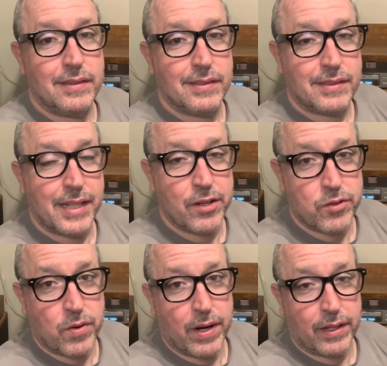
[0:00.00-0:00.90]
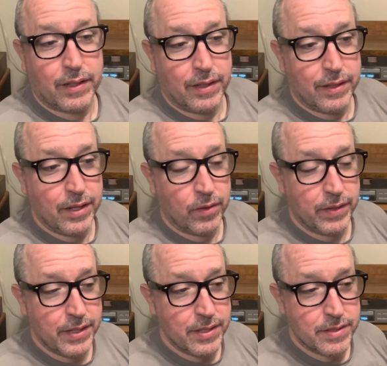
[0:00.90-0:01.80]
soundtrack, there
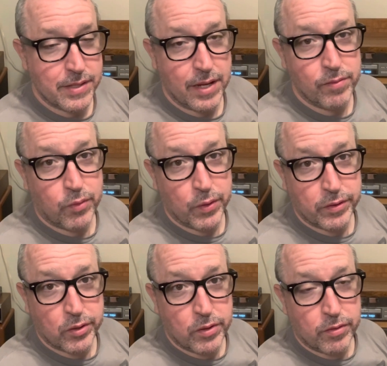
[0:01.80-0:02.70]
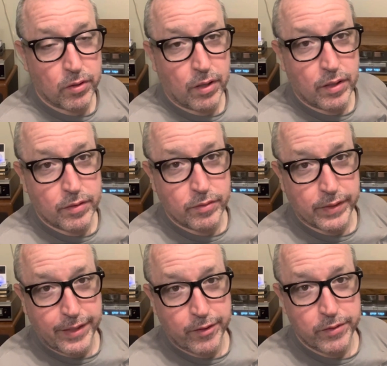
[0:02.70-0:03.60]
is a voiceover of
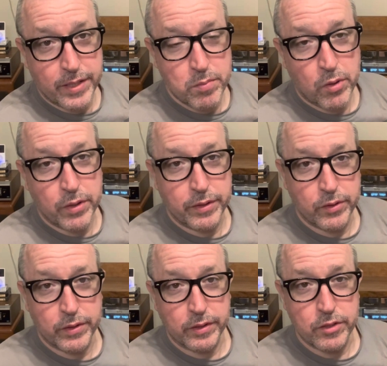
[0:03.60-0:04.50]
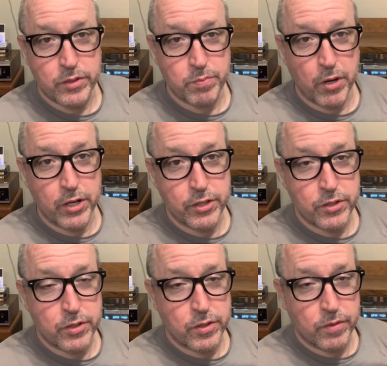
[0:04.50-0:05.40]
Leonard Nimoy doing the space,
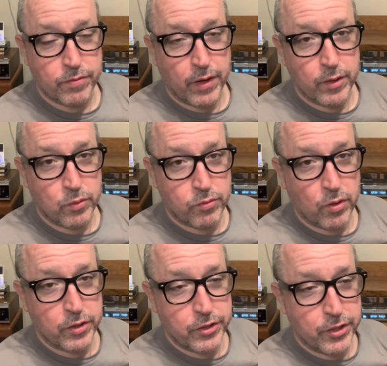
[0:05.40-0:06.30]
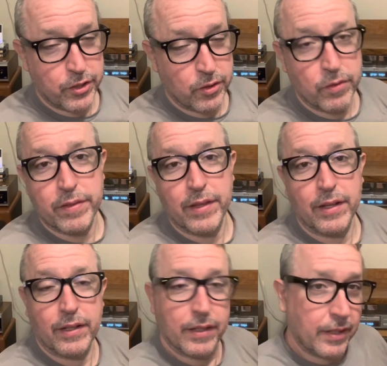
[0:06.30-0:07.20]
the final frontier
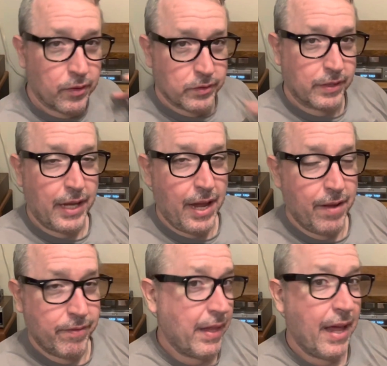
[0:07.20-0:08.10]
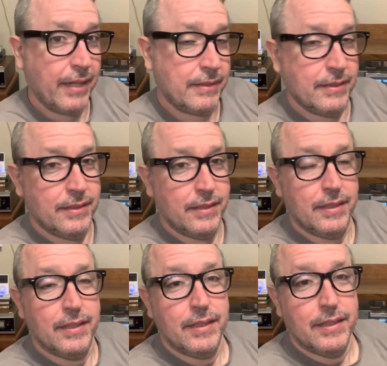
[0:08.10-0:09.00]
thing, and I was going to have that
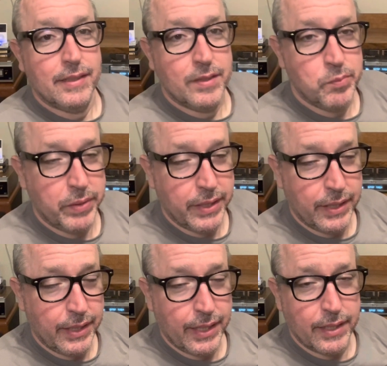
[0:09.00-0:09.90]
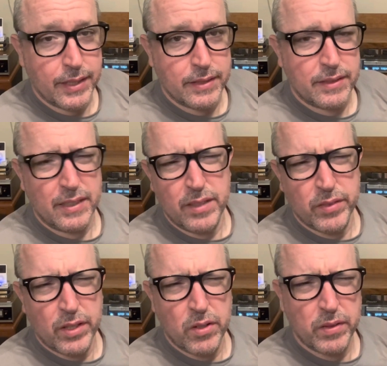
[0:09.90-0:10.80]
be in it,
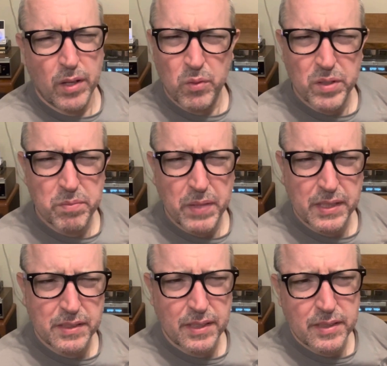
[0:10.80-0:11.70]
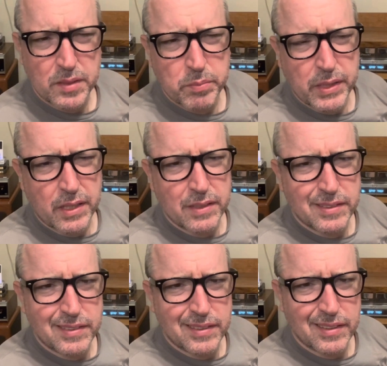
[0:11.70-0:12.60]
even though that wouldn't make sense because
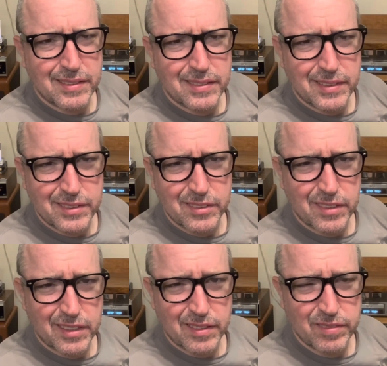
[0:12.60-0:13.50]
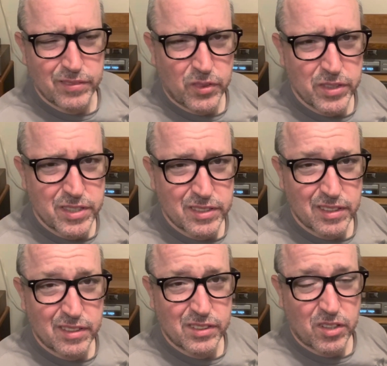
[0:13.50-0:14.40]
he says these are the voyages of
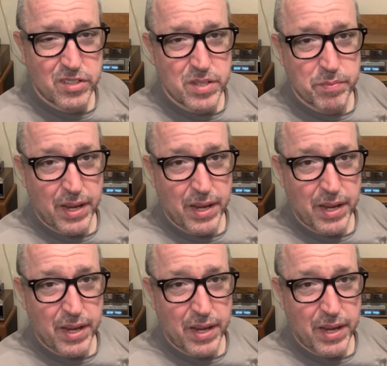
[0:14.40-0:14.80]
the Starship